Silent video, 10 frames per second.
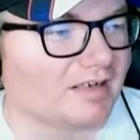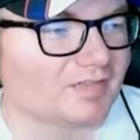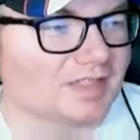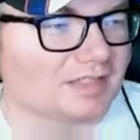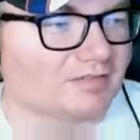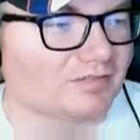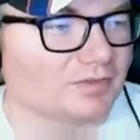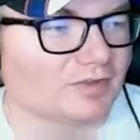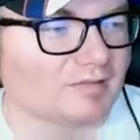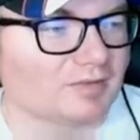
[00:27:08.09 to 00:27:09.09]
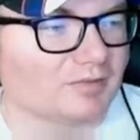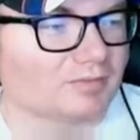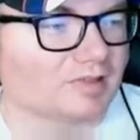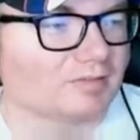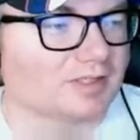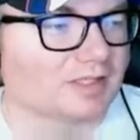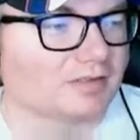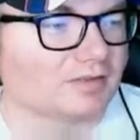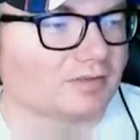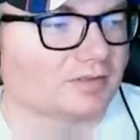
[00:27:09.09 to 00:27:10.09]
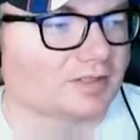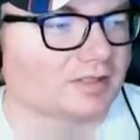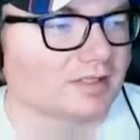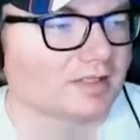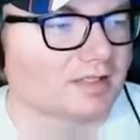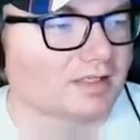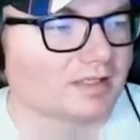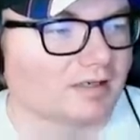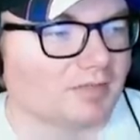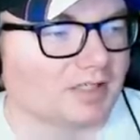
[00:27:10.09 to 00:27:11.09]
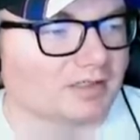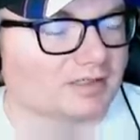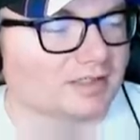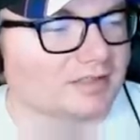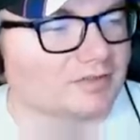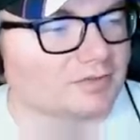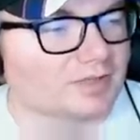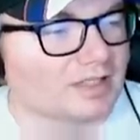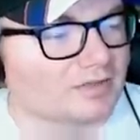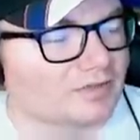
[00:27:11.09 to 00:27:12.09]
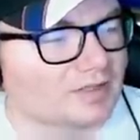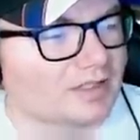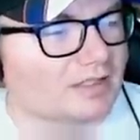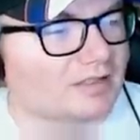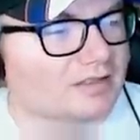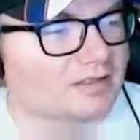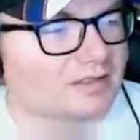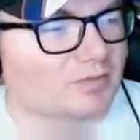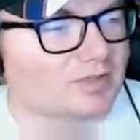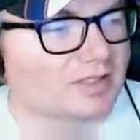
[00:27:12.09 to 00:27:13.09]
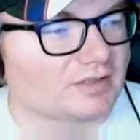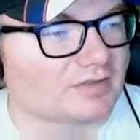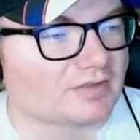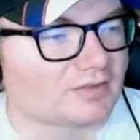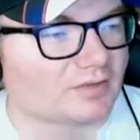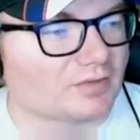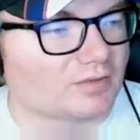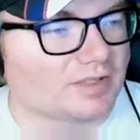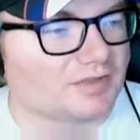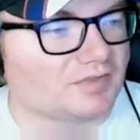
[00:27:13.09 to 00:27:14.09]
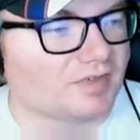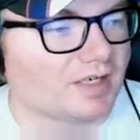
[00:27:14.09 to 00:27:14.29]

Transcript: than half tank fuel. I mean, we'll probably take a whole tank. I'm not going to take two tires or any of that nonsense. My tires are going away